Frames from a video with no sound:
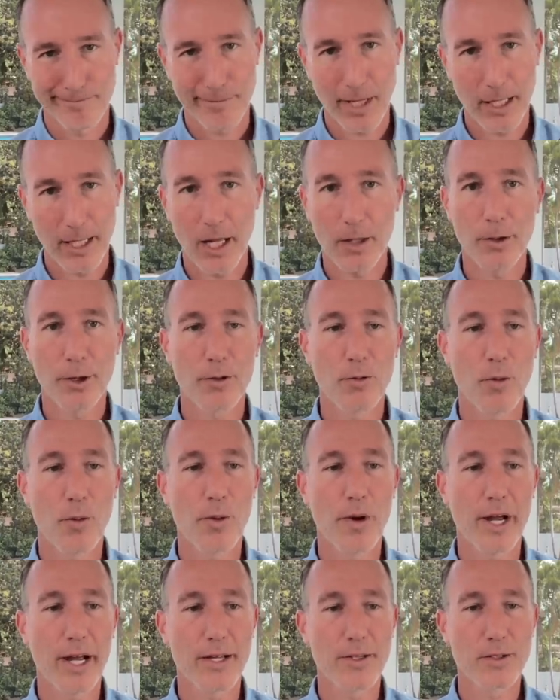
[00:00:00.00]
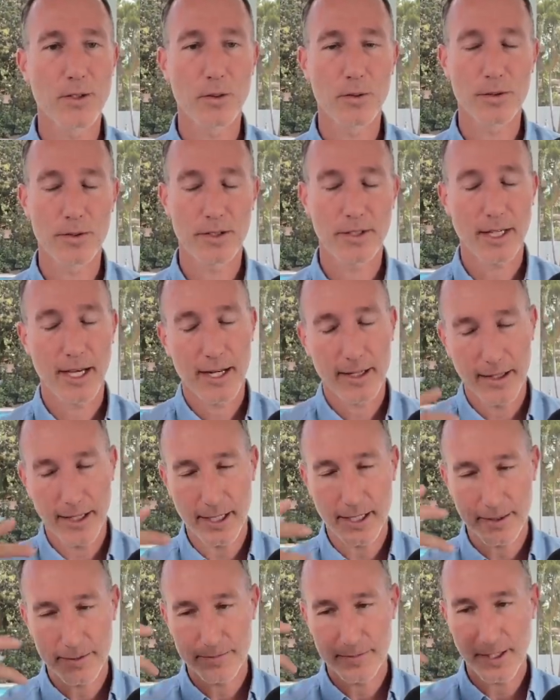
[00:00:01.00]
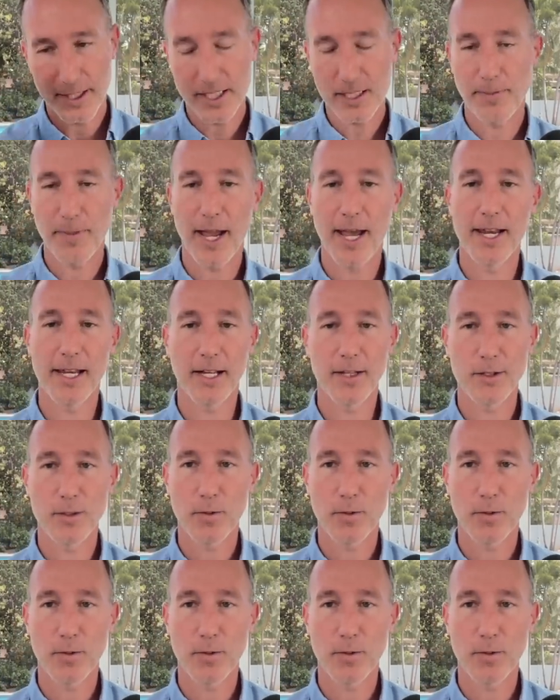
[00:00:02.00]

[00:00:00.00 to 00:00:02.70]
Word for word: and now look where we're at. So it's kind of like expanding it.